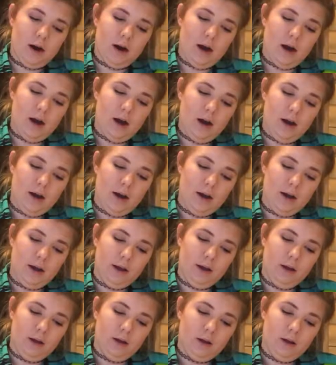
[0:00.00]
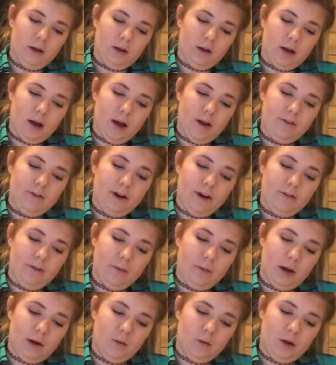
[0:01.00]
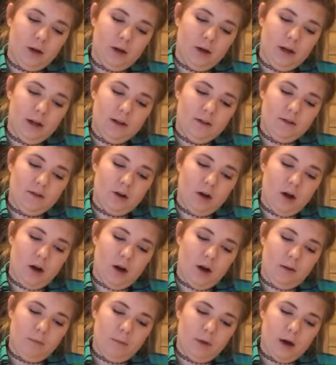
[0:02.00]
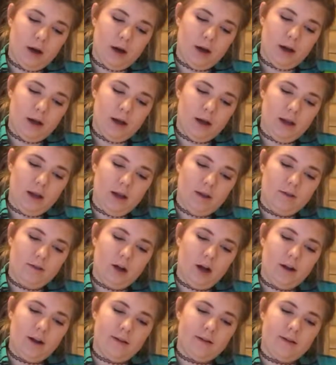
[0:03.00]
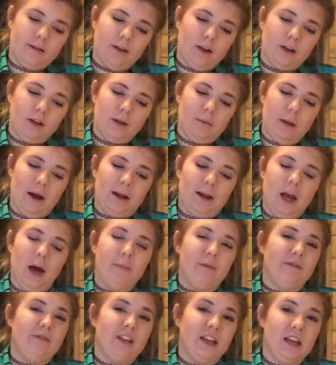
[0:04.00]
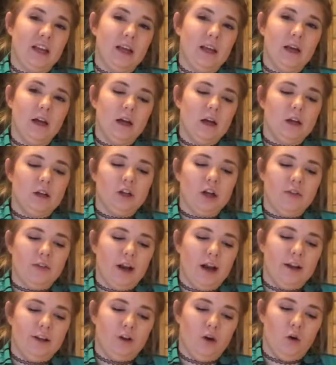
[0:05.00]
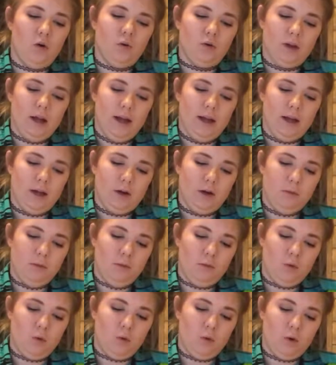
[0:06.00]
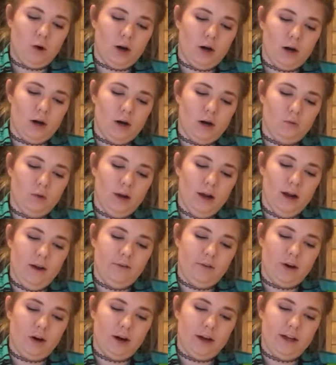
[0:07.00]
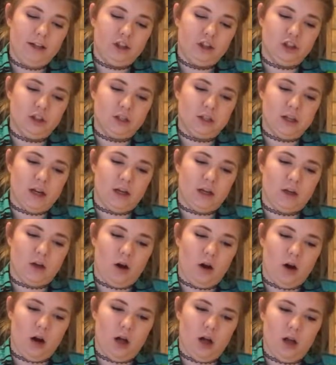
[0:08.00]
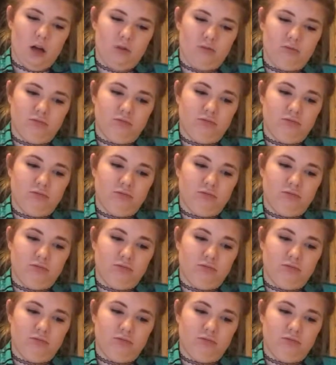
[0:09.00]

I have never made one. It's not necessarily my cup of tea. Not that I don't like them or whatever. It's just like not